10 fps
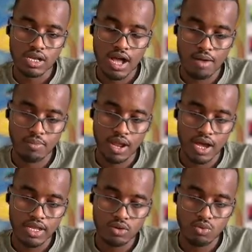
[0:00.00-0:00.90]

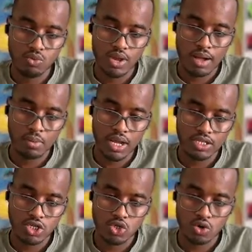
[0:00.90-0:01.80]
Apply. When we apply the
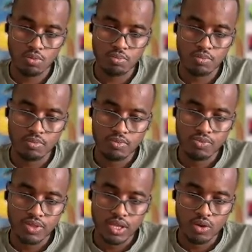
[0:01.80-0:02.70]
job,
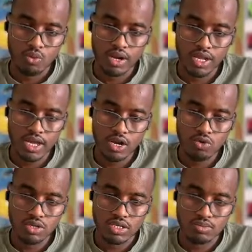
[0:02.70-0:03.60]
what he's gonna do,
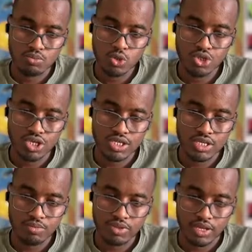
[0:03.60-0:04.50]
it is
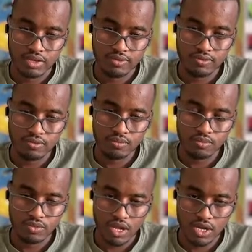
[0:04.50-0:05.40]
multi-step things.
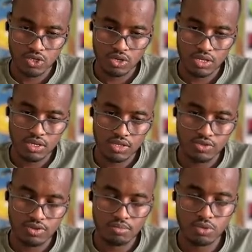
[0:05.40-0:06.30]
Actually, it's
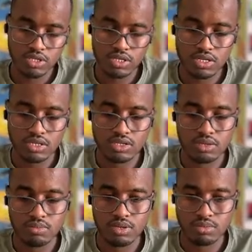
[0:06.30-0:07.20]
a multi-step.
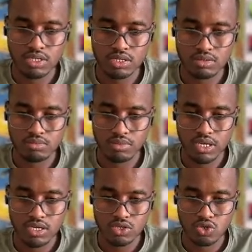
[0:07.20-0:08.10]
Let me just make
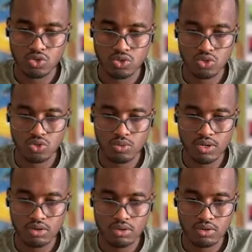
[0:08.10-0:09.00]
it
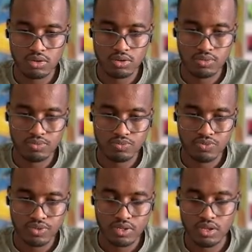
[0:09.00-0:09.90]
sure.
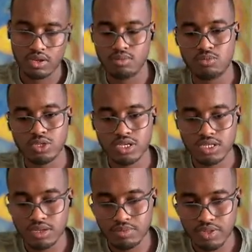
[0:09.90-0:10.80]

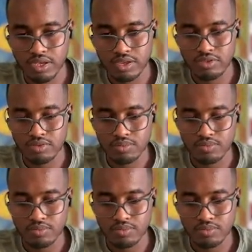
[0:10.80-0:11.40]
Multi-step things.